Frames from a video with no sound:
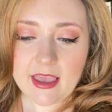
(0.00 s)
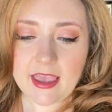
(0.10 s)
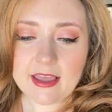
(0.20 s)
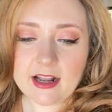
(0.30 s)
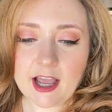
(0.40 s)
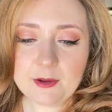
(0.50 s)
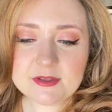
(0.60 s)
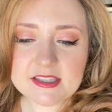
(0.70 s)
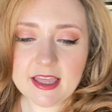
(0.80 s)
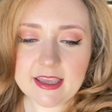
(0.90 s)
And I
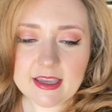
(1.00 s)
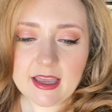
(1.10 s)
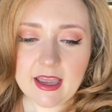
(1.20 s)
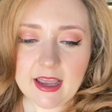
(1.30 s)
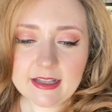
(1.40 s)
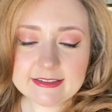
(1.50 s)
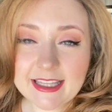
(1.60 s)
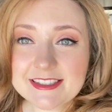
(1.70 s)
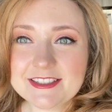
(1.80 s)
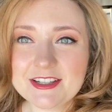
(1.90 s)
was like,
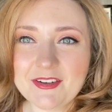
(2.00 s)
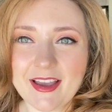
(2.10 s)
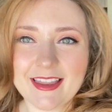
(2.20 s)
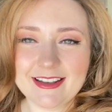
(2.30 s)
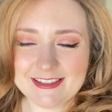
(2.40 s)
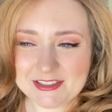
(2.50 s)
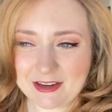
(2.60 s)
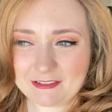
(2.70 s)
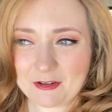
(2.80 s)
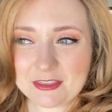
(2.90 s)
let's do it. And so I
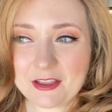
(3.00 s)
wrote